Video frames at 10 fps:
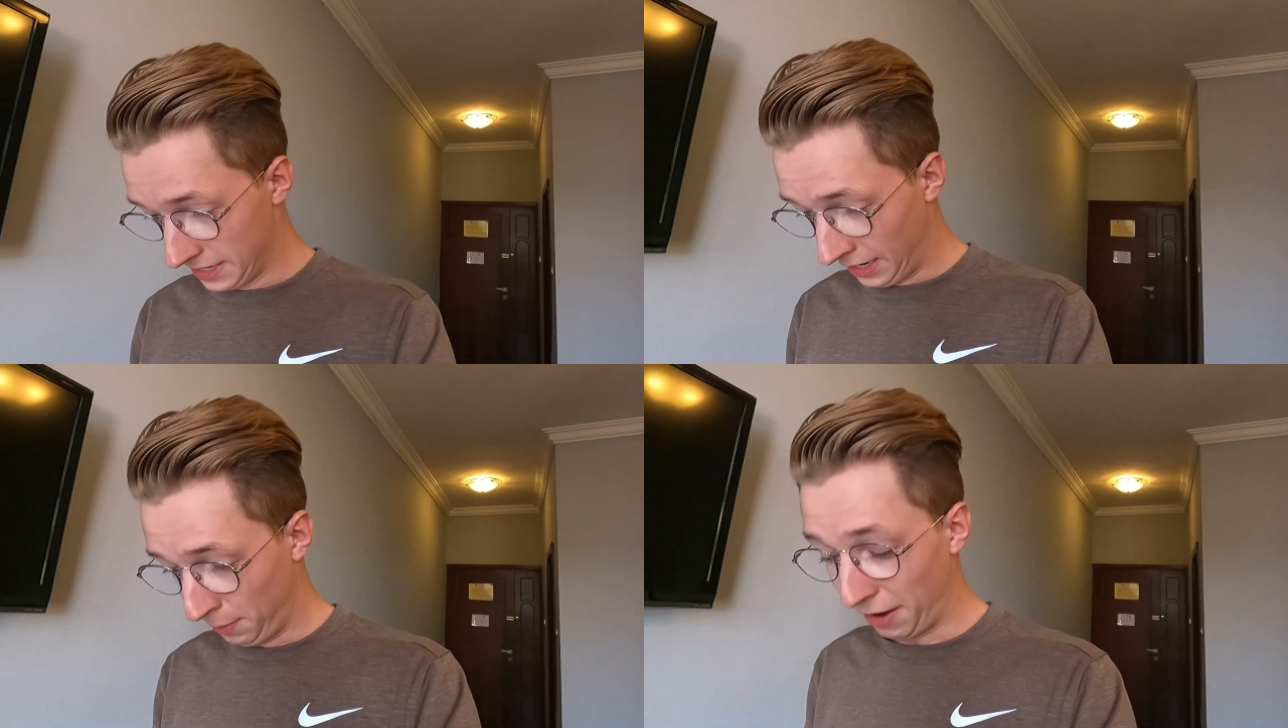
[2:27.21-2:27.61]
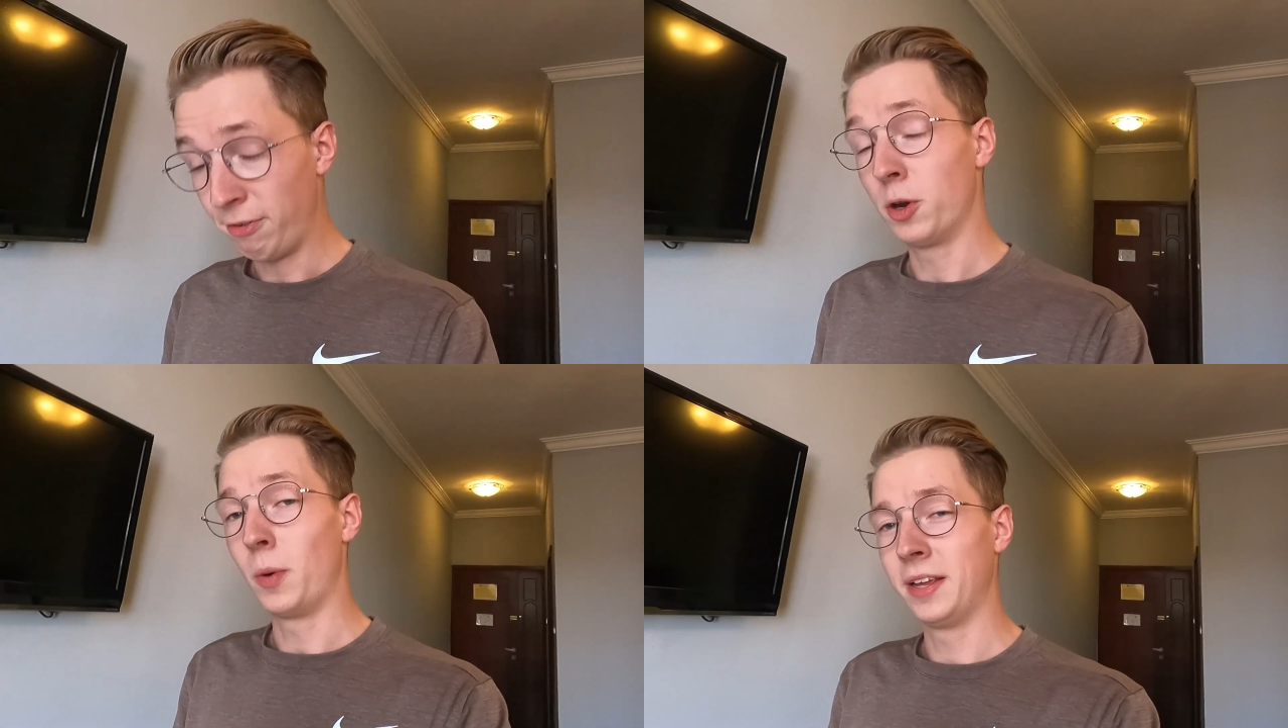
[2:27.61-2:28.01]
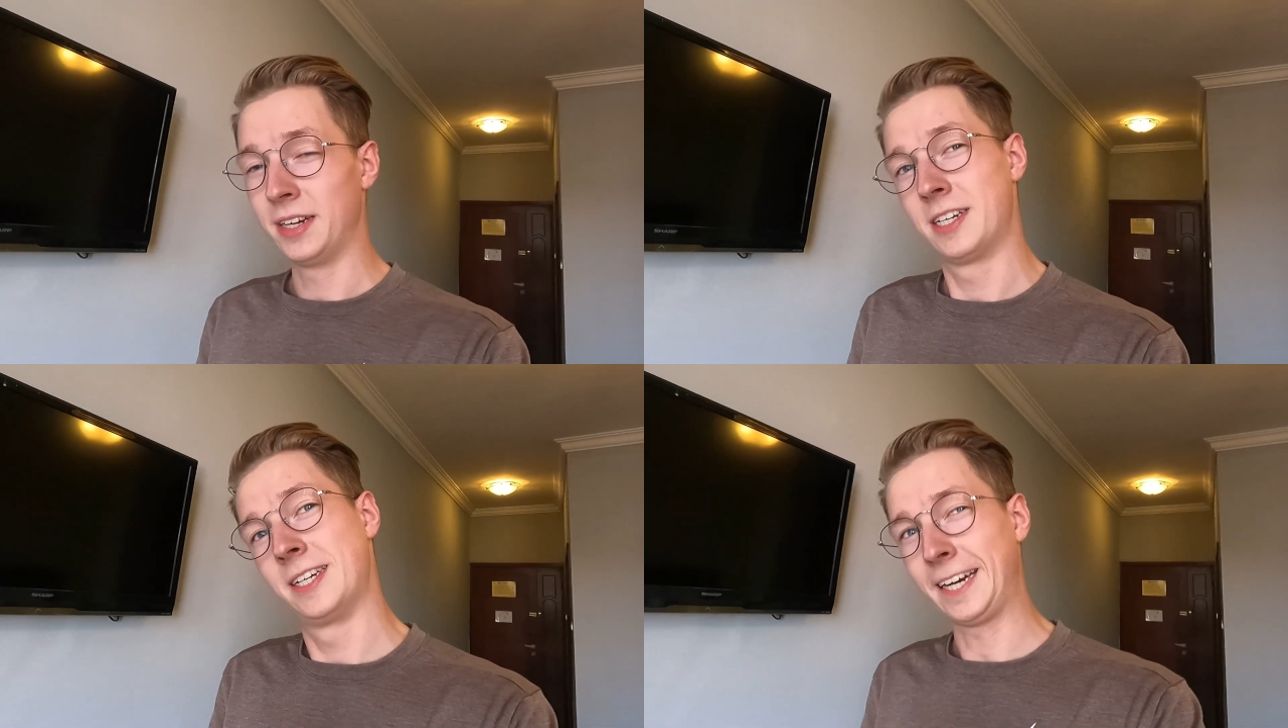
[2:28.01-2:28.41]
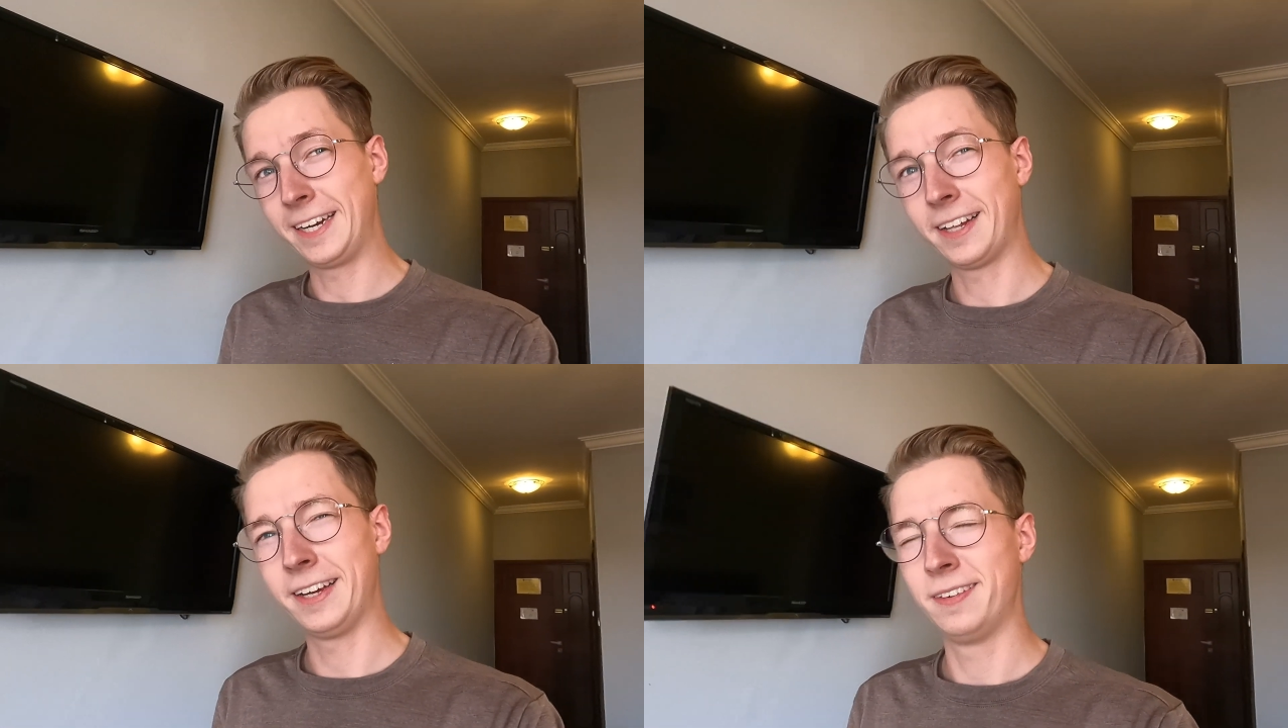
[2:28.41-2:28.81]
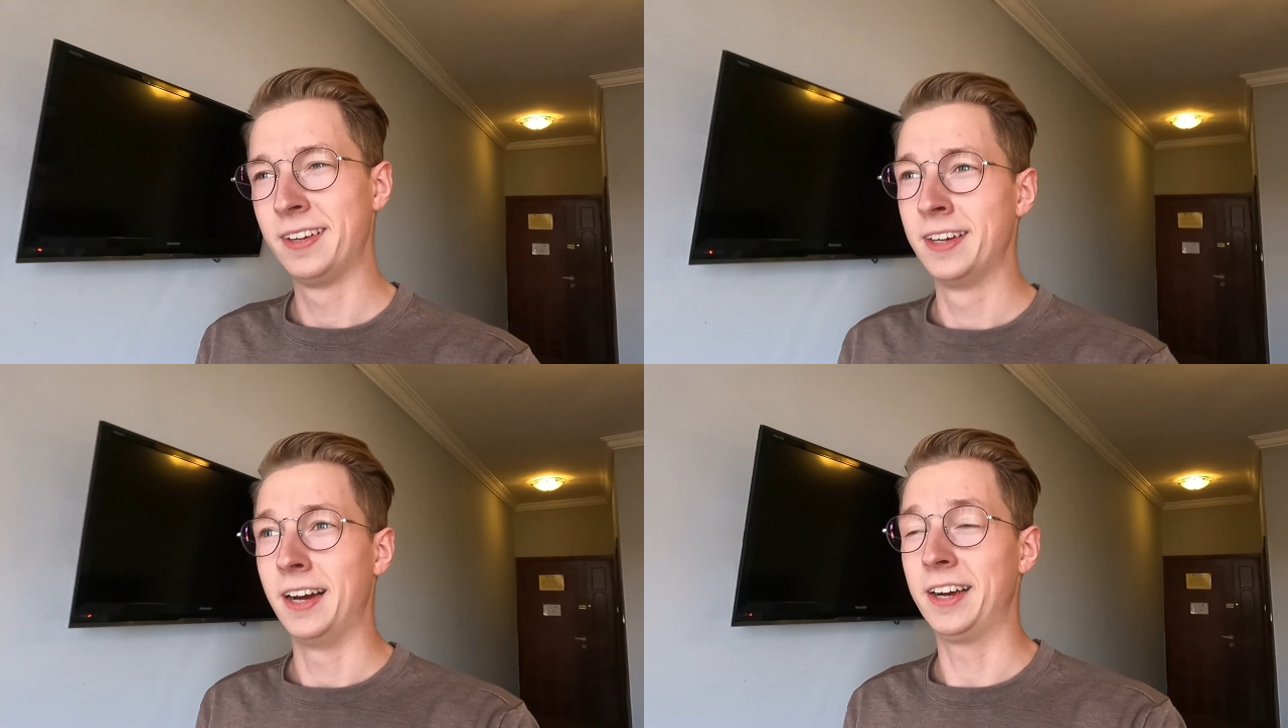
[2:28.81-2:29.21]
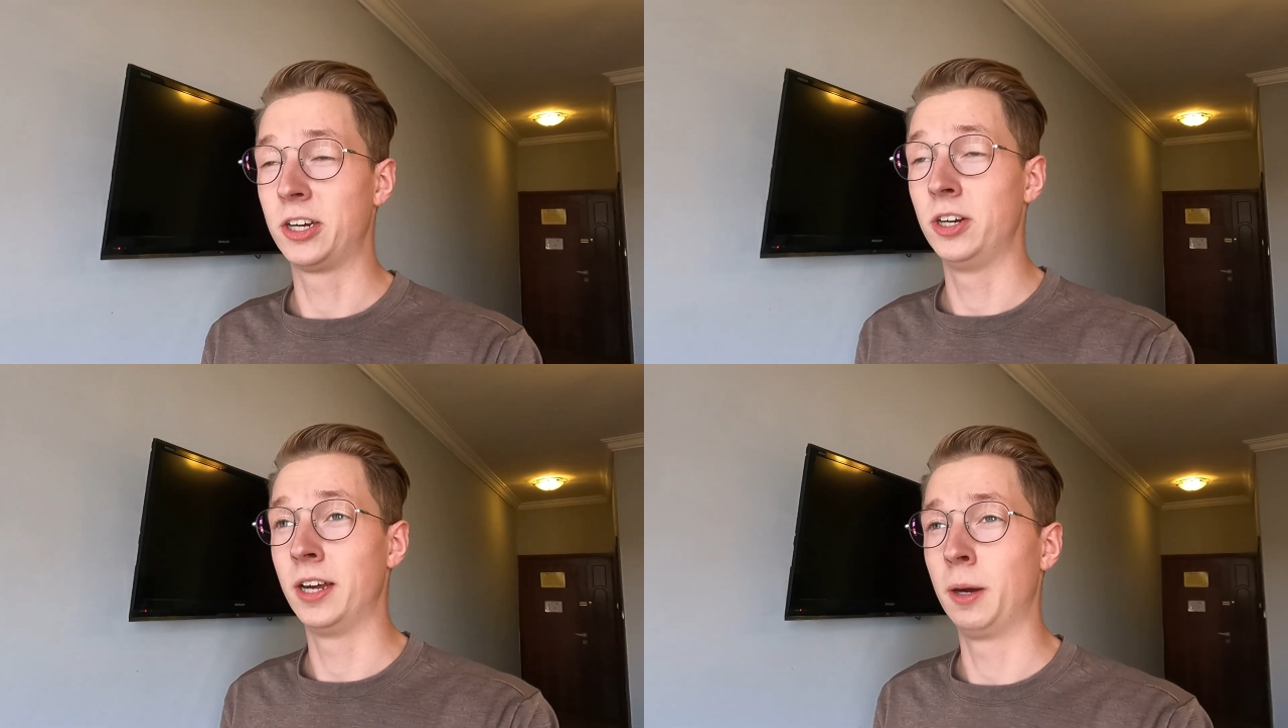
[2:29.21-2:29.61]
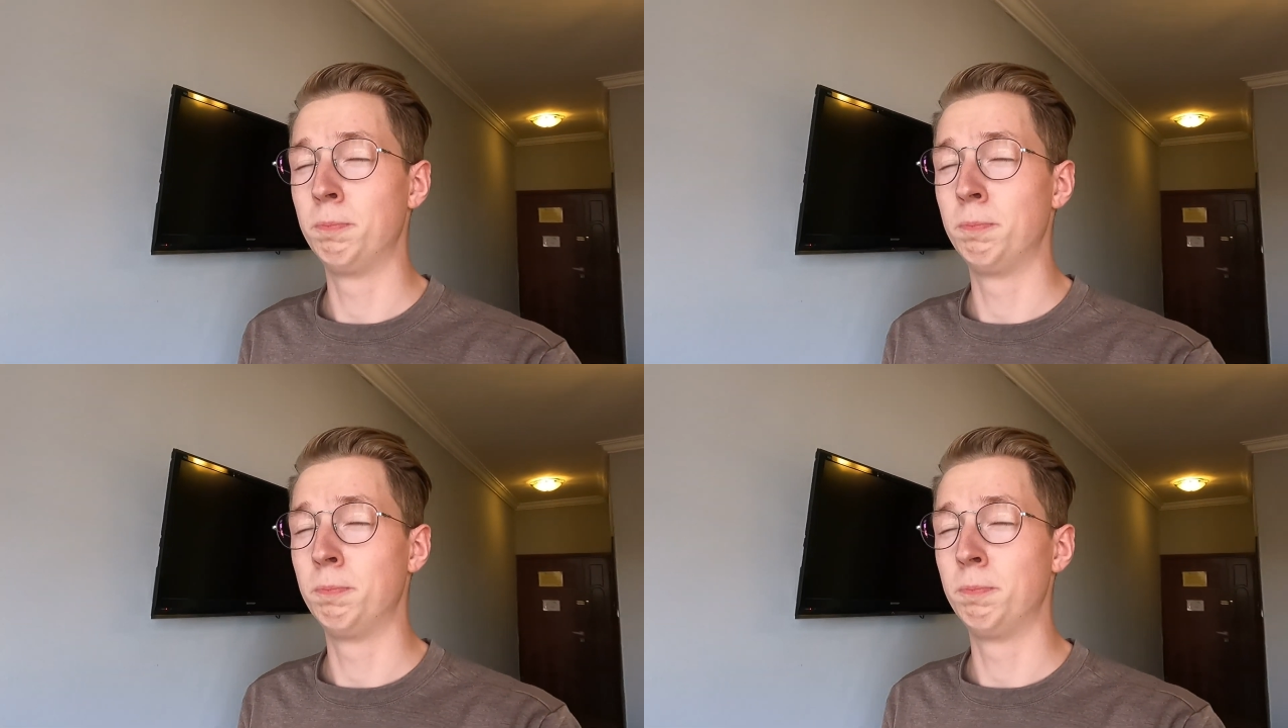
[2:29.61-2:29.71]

I found a way that technically I could